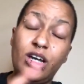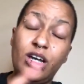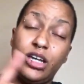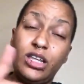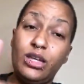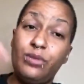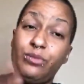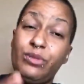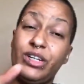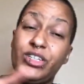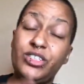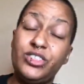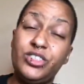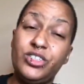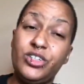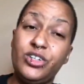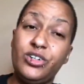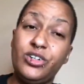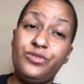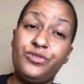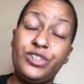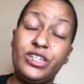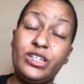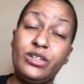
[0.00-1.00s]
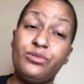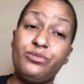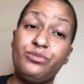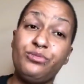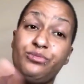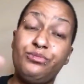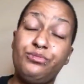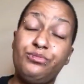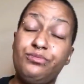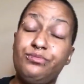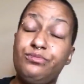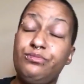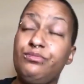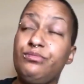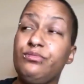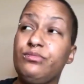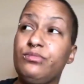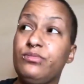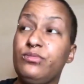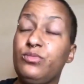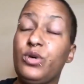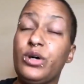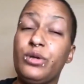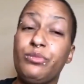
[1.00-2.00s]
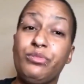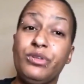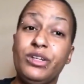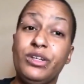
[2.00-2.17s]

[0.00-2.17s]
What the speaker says: And I bet you her freaking white